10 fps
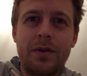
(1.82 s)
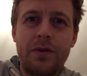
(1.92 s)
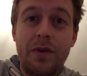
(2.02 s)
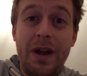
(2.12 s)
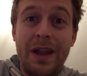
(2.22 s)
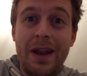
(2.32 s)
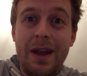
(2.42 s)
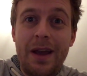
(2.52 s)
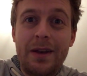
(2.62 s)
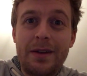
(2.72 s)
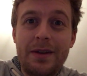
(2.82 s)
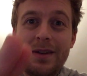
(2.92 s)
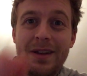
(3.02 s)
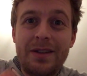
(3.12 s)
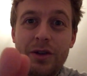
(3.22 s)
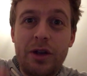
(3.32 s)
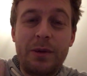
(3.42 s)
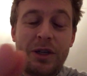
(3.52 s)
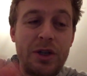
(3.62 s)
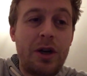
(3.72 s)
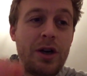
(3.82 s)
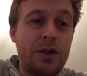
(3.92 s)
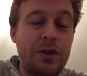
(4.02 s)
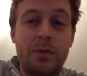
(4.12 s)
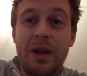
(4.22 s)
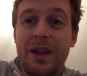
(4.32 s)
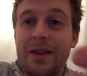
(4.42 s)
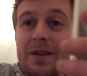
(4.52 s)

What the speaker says: Right, year 9, this is going to be short and sweet.